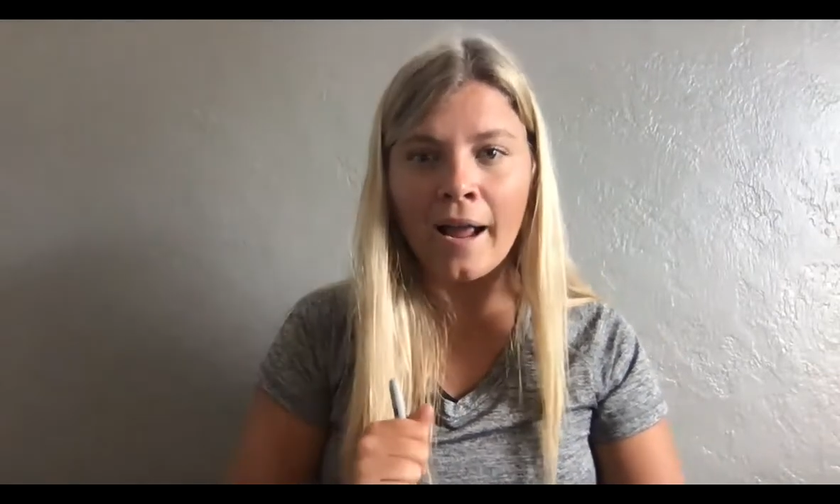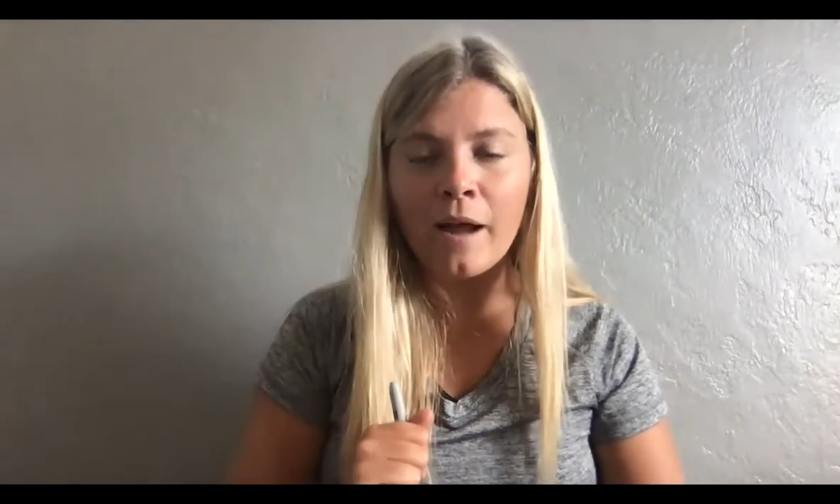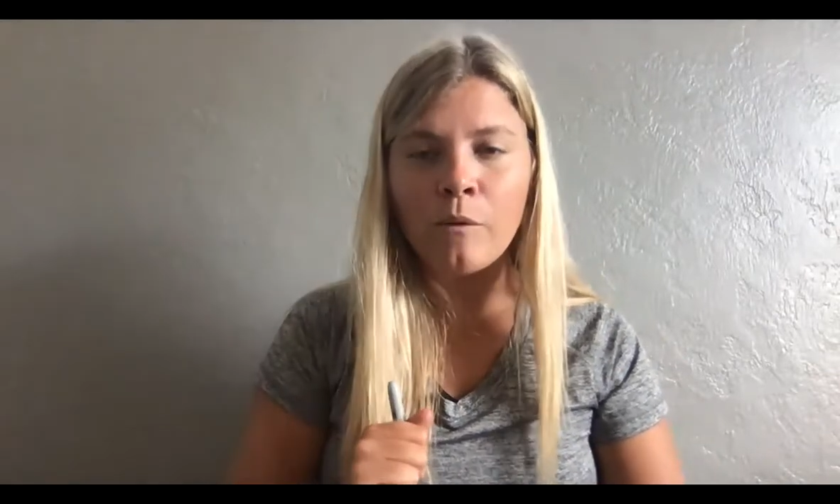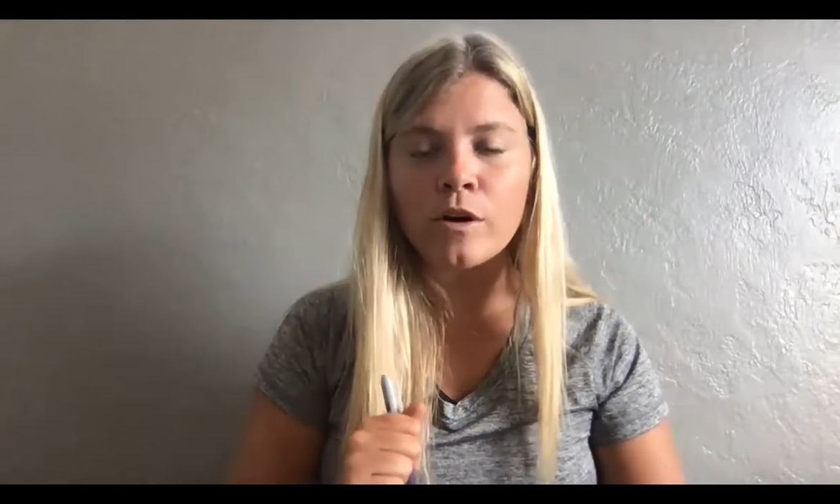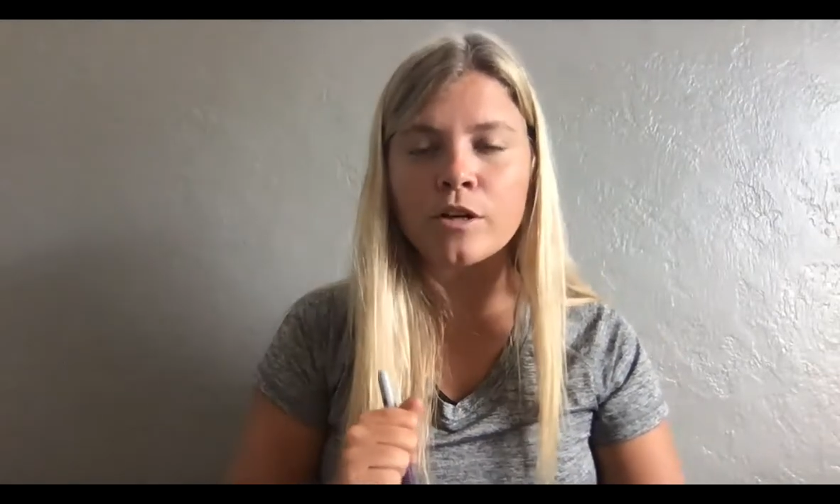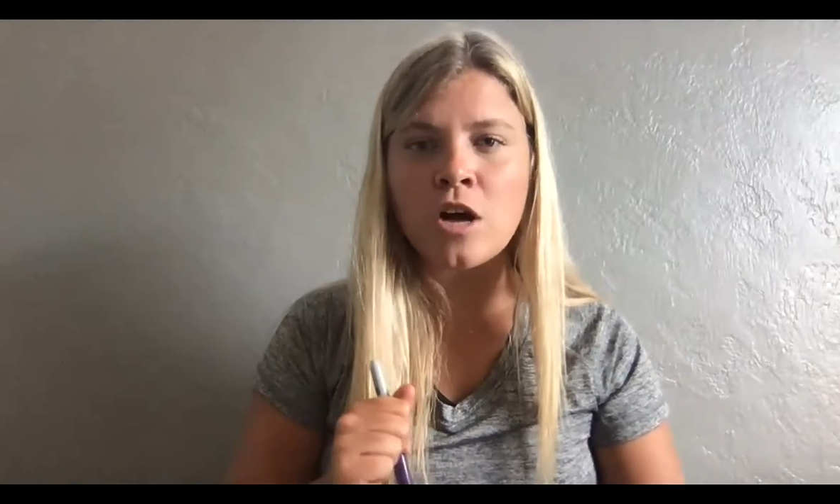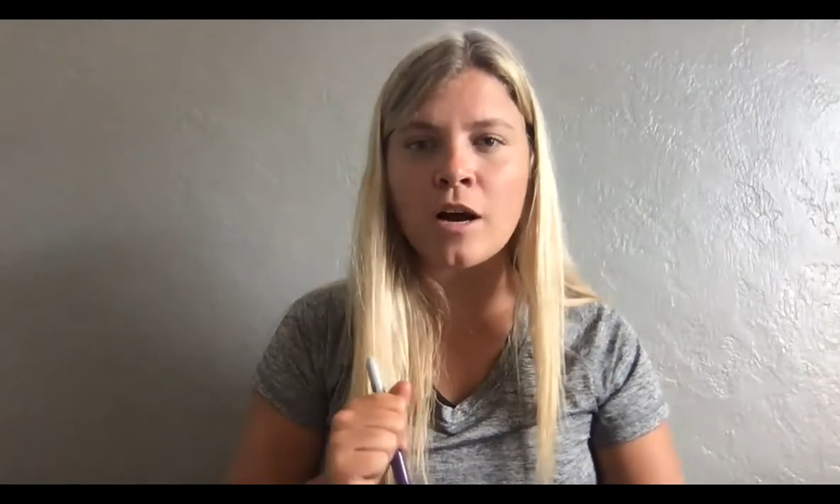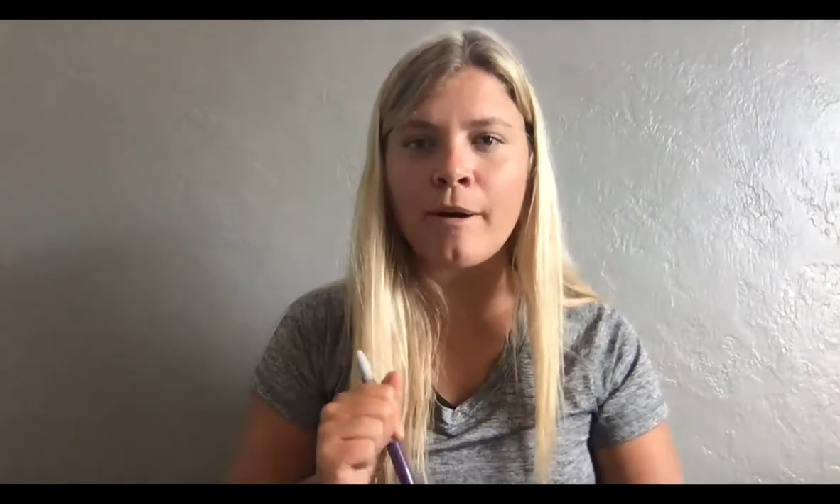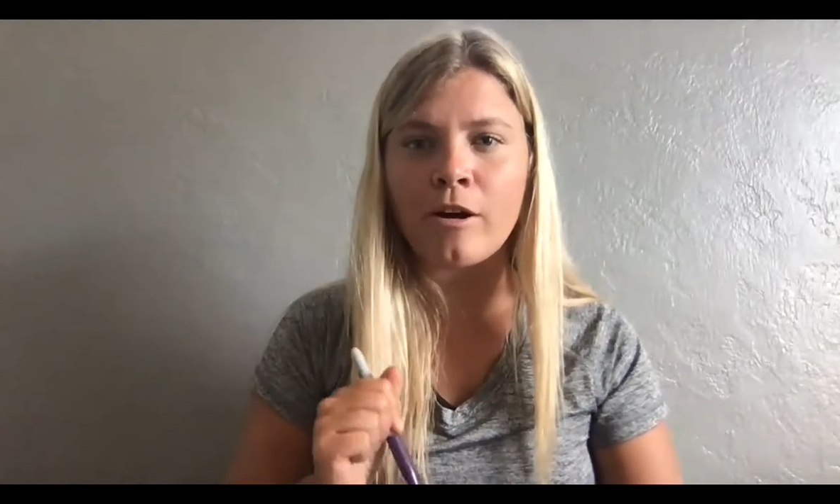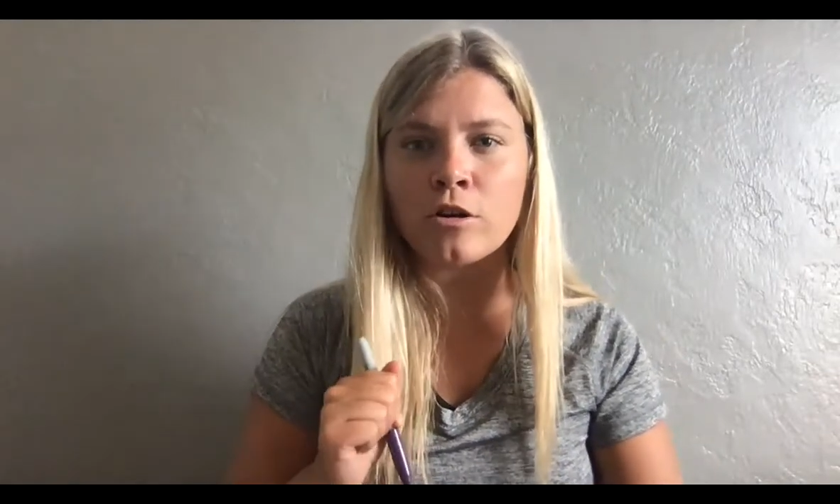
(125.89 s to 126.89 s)
and we're going to talk
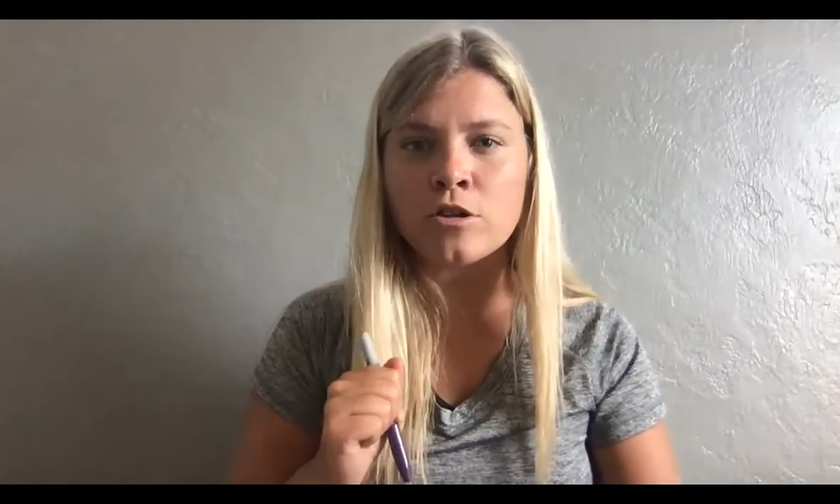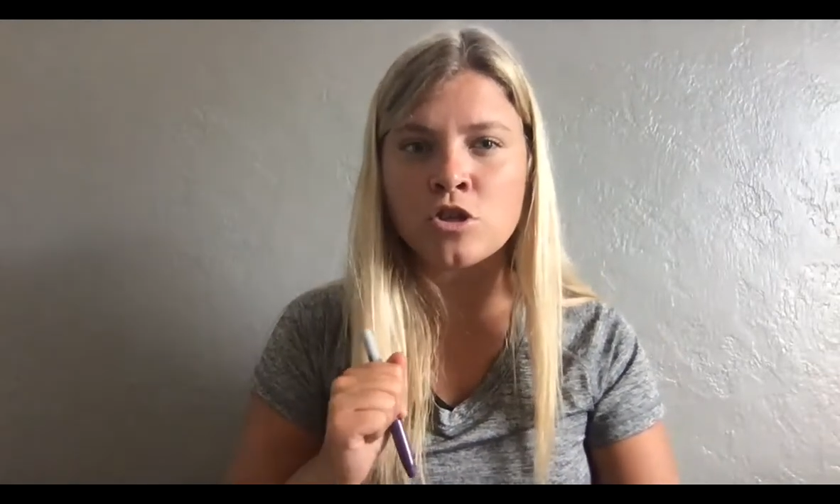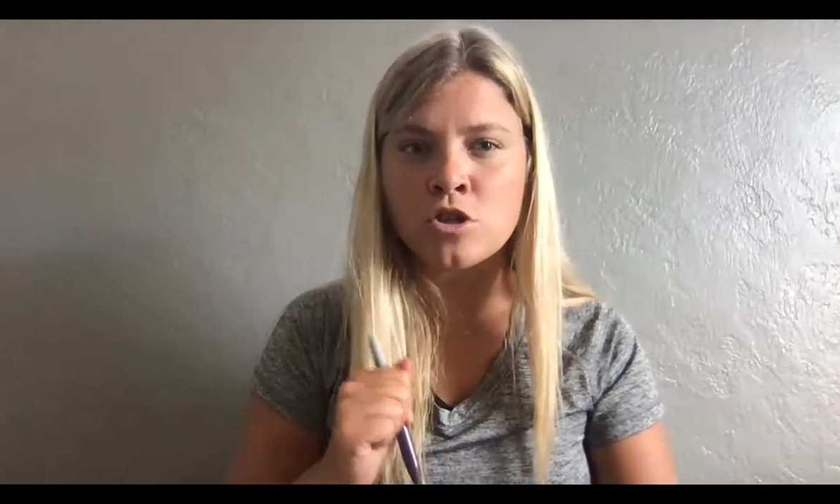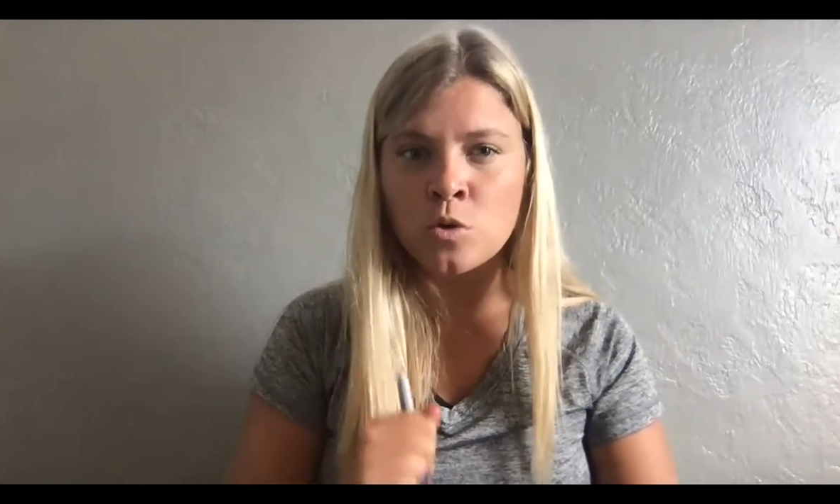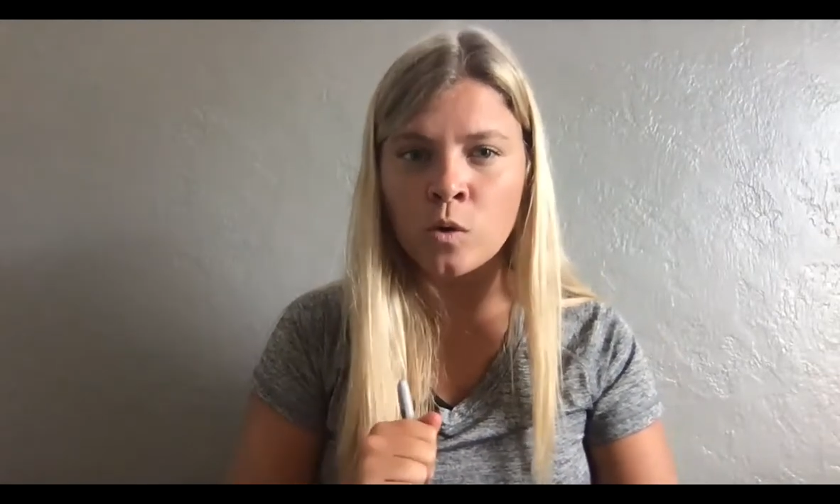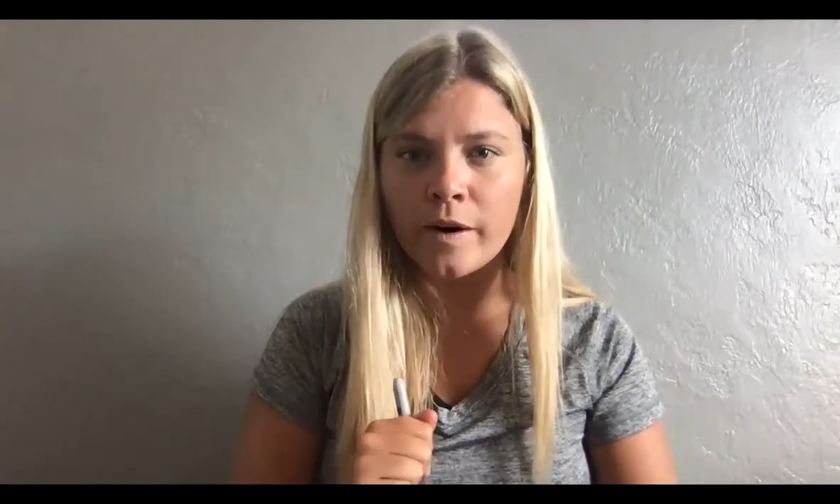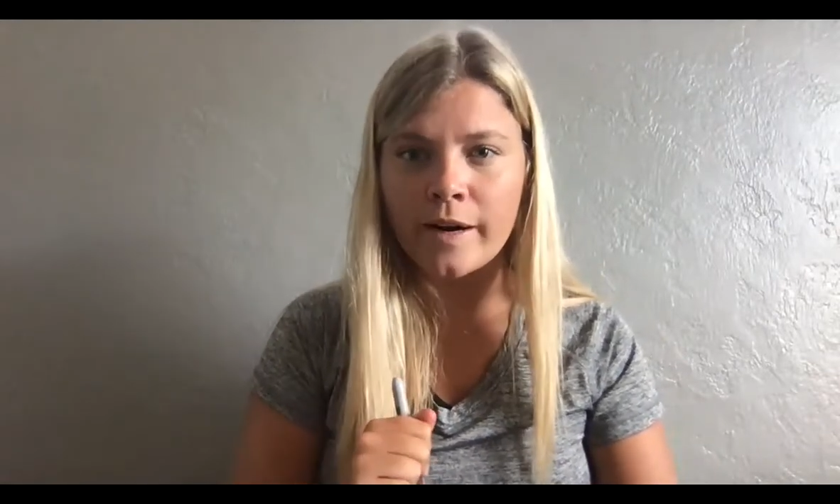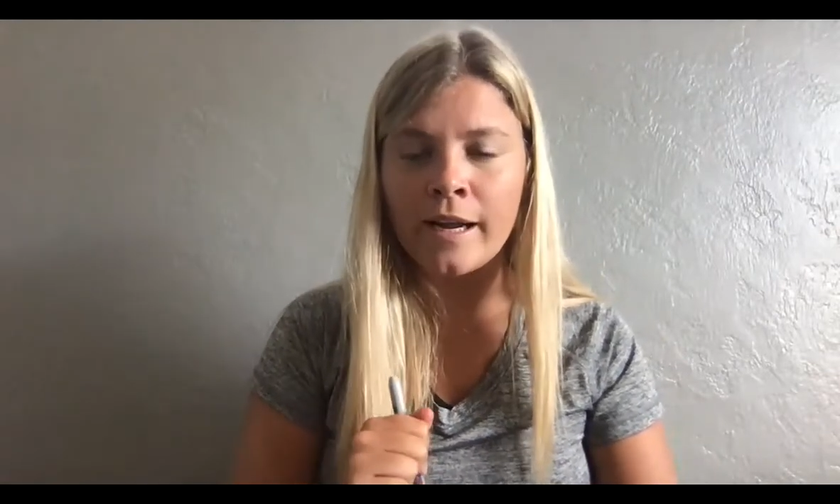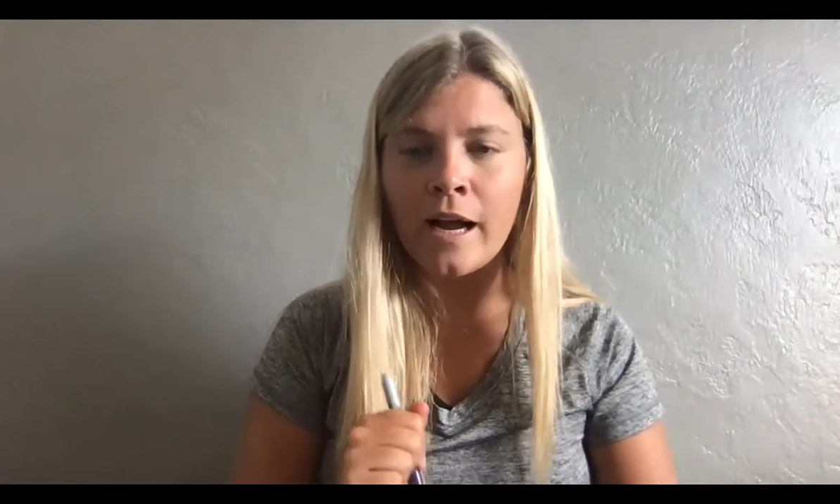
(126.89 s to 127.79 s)
about our story